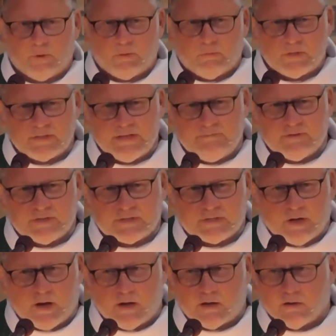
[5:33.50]
But it wasn't even
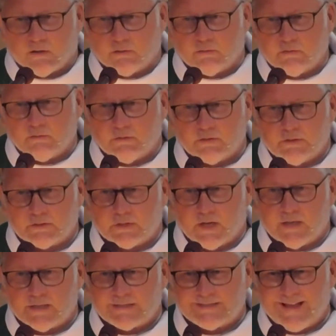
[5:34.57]
startled, it just
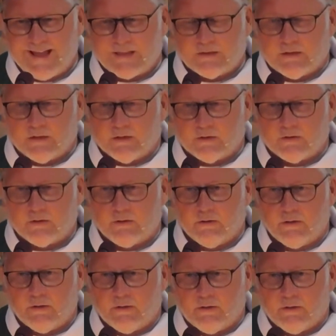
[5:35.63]
kind of sat there.
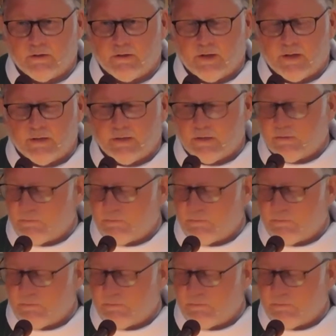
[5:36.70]
And